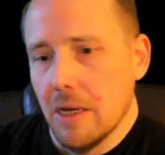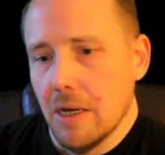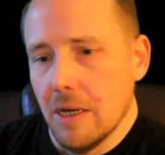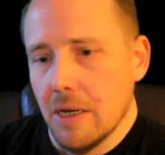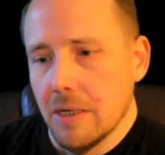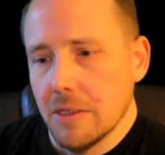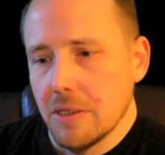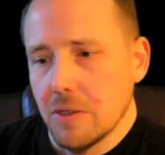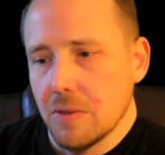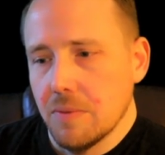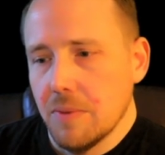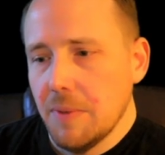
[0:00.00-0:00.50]

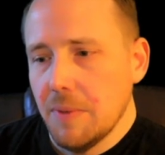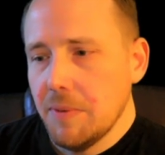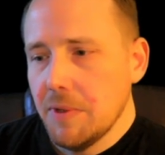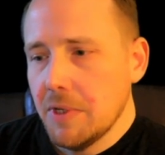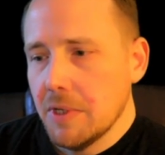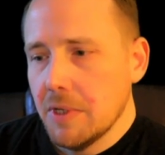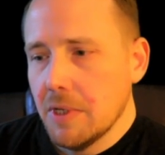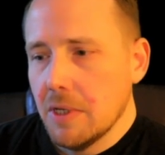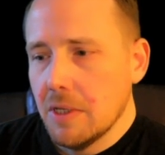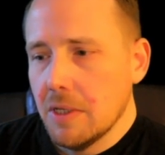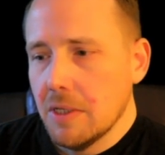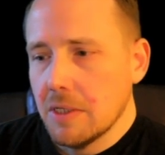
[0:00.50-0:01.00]
So
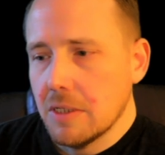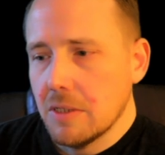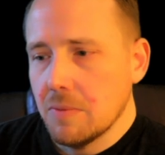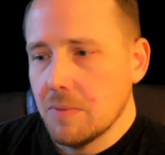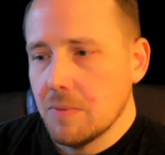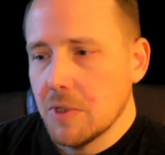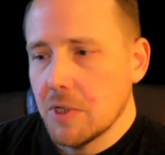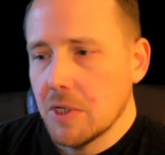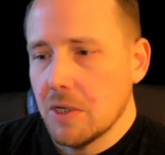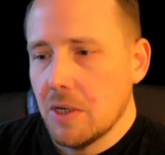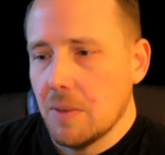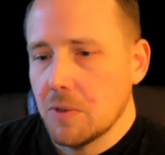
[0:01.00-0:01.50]
maybe this will
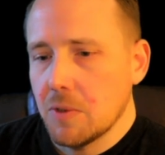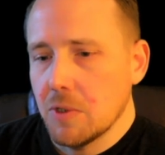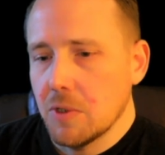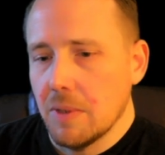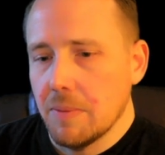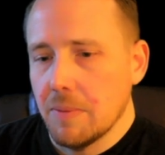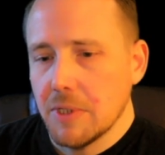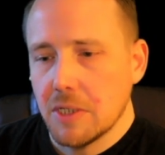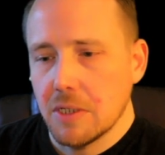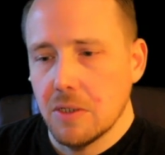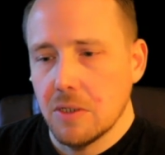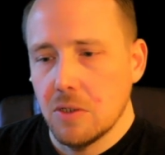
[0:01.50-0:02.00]
be a good opportunity. I'm
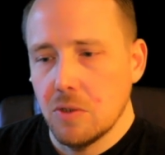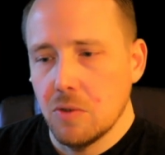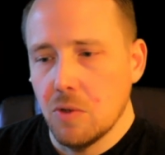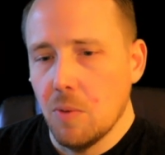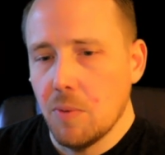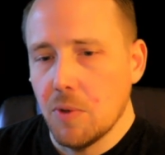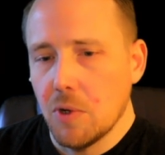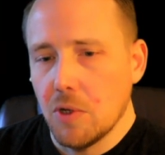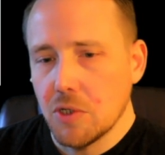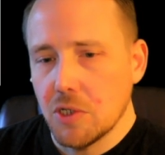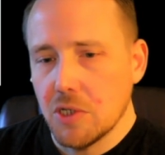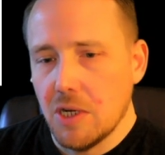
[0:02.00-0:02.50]
just going to do
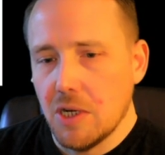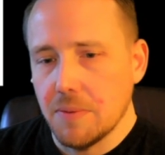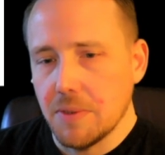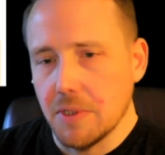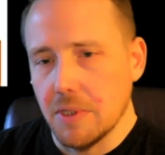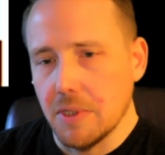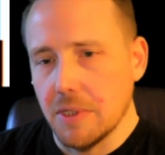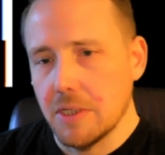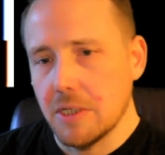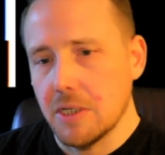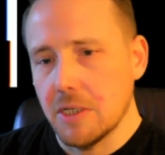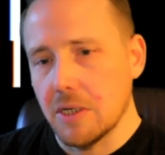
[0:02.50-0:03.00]
open all shops
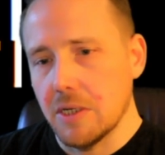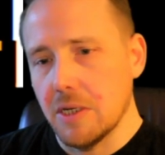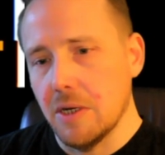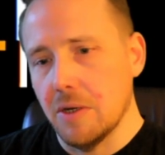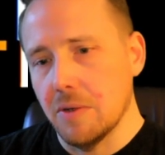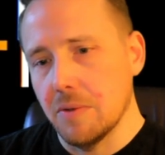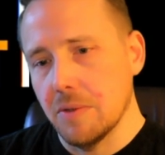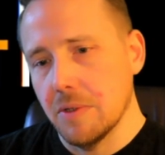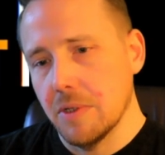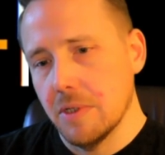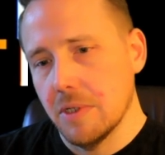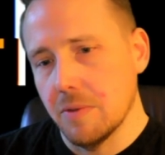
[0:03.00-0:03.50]
and let's check it
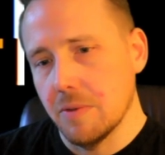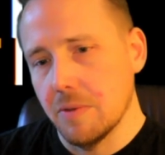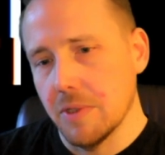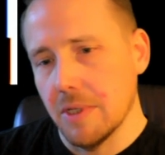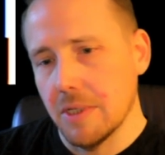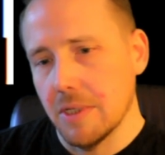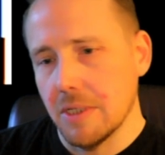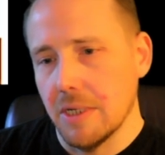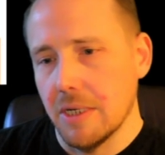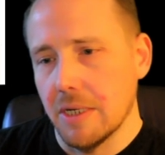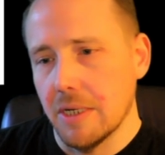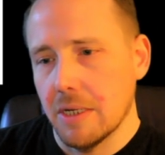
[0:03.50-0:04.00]
out, see what
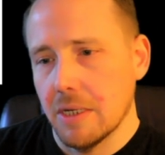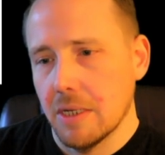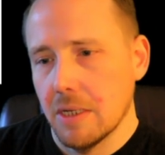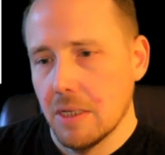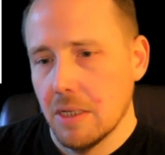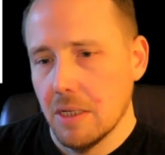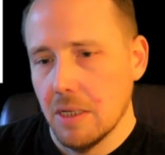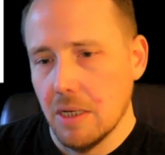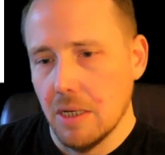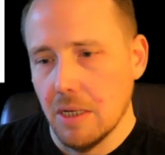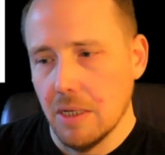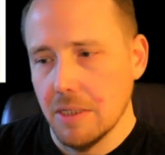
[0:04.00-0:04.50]
it's like.
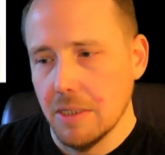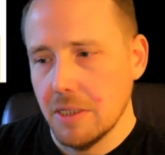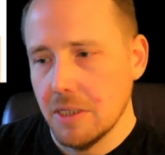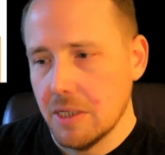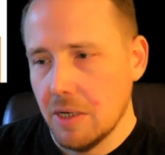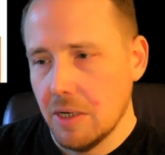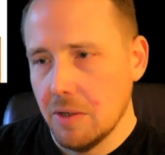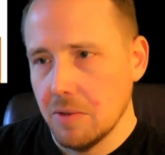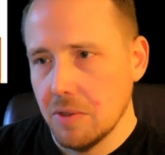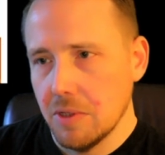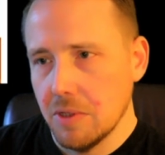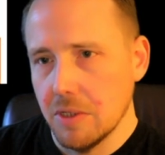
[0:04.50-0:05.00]
Let's check
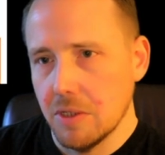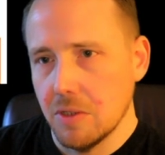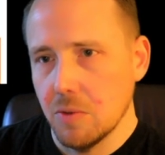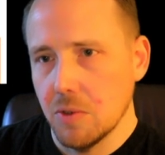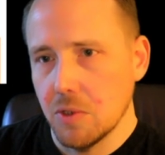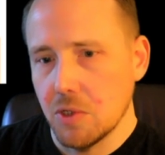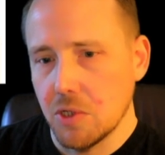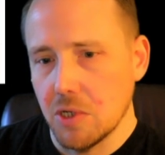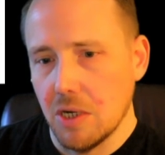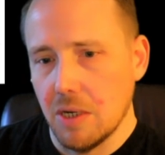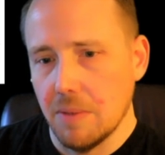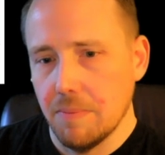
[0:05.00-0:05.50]
out the
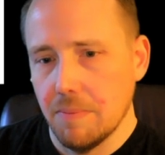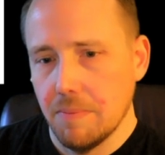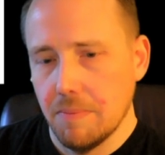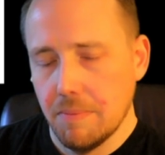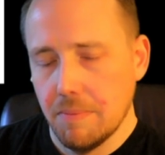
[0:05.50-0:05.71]
soda shop.